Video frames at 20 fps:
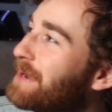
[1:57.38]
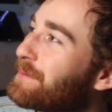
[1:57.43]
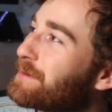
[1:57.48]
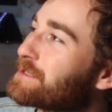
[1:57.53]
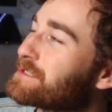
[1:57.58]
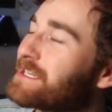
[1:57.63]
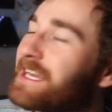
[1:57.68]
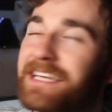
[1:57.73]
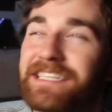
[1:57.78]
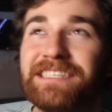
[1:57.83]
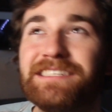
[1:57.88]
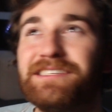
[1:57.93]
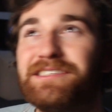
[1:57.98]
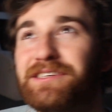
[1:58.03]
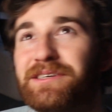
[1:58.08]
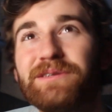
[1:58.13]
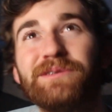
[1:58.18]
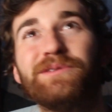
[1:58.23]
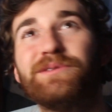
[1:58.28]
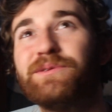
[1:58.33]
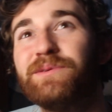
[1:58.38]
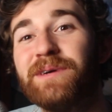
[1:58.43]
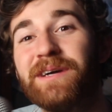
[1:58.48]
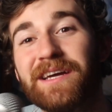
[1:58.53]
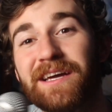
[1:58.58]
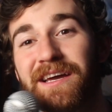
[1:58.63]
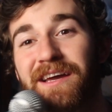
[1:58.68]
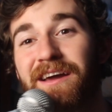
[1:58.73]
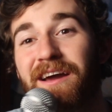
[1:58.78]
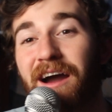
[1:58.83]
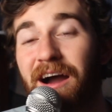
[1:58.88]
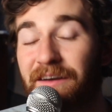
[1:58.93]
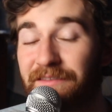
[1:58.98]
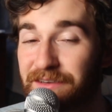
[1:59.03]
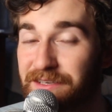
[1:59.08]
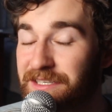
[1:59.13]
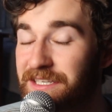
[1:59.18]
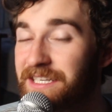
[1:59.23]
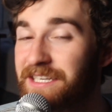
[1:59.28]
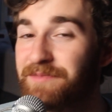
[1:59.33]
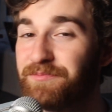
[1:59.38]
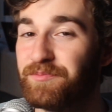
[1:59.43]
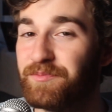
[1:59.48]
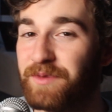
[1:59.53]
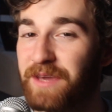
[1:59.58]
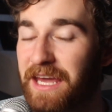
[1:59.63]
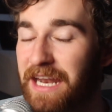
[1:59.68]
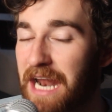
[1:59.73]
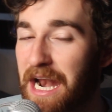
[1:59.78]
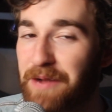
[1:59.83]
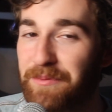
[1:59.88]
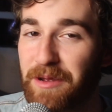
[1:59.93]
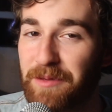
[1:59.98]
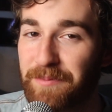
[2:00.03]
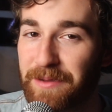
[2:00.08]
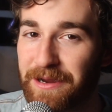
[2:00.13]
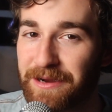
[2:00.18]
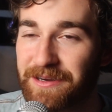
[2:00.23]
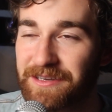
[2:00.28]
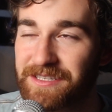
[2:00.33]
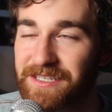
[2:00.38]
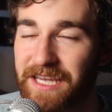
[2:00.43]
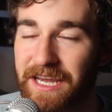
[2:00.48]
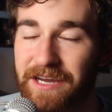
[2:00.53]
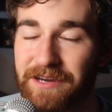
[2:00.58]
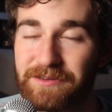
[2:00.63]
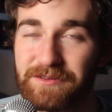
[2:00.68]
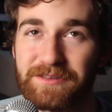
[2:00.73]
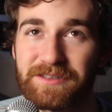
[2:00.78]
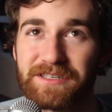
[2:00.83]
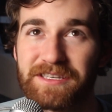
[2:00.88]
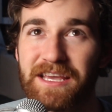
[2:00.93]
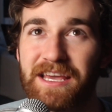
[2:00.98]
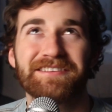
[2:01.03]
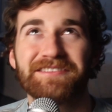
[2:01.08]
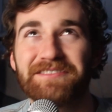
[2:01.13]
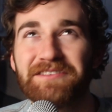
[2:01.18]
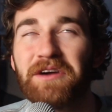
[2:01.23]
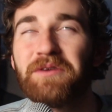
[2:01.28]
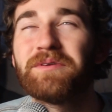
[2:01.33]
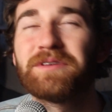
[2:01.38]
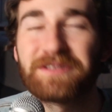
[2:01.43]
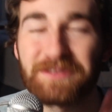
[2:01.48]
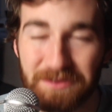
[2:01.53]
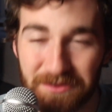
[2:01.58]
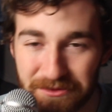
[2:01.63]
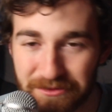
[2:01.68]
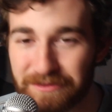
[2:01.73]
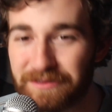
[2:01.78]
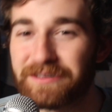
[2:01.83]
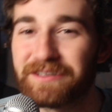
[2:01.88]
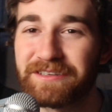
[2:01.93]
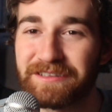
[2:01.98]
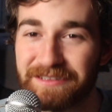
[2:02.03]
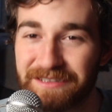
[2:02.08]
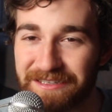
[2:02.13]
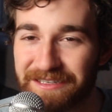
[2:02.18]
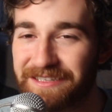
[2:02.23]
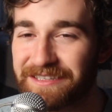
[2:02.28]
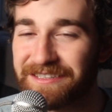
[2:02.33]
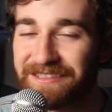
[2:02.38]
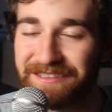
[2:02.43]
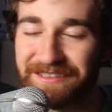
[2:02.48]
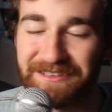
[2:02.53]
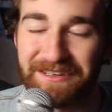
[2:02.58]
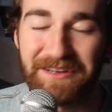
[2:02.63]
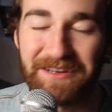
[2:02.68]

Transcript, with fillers: I'm excited to obviously get out of my parents' house. No one's old, you